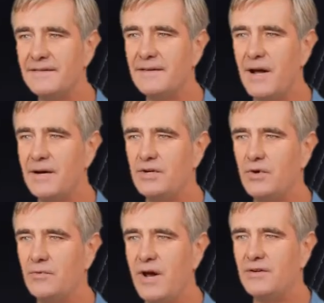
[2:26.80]
Uh,
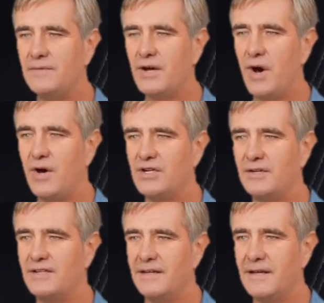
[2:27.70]
you're right to be
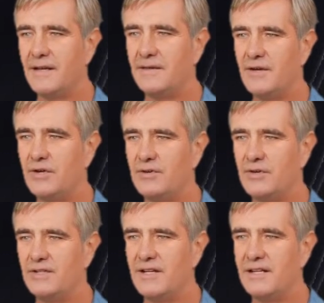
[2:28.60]
cautious. The good
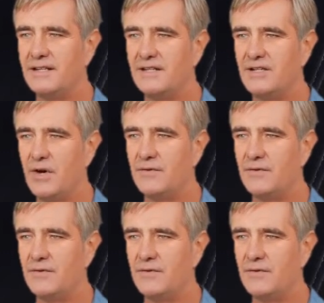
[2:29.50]
news is that so